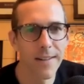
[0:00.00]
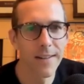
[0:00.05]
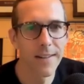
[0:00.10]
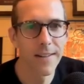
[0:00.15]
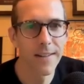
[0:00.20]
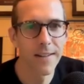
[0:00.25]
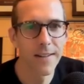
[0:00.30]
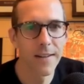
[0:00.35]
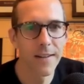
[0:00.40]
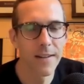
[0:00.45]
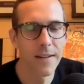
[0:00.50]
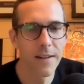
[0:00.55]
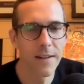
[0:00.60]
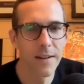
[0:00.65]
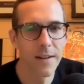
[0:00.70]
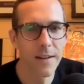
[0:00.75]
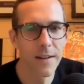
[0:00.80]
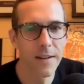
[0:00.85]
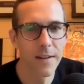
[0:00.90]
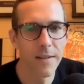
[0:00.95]
Not
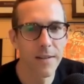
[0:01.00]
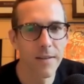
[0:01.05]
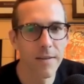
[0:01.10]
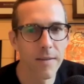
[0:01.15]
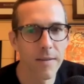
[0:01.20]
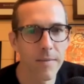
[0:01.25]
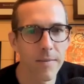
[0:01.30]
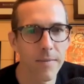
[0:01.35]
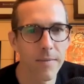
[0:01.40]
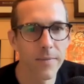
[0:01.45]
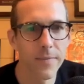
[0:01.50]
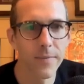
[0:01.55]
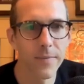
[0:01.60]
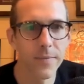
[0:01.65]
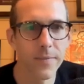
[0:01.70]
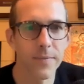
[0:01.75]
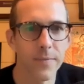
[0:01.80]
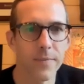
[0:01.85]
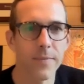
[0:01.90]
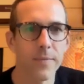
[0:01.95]

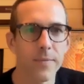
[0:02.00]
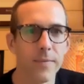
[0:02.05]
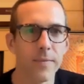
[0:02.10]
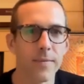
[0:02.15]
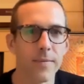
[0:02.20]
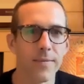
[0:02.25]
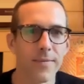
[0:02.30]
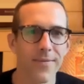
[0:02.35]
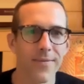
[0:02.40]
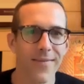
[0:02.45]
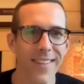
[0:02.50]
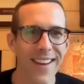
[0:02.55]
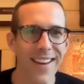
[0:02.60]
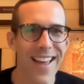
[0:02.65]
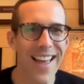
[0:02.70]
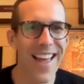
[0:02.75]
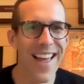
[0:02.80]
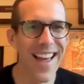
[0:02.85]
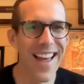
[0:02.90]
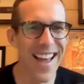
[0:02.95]
much, to be honest,
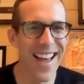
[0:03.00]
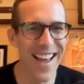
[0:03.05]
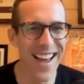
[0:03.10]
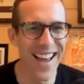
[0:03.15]
but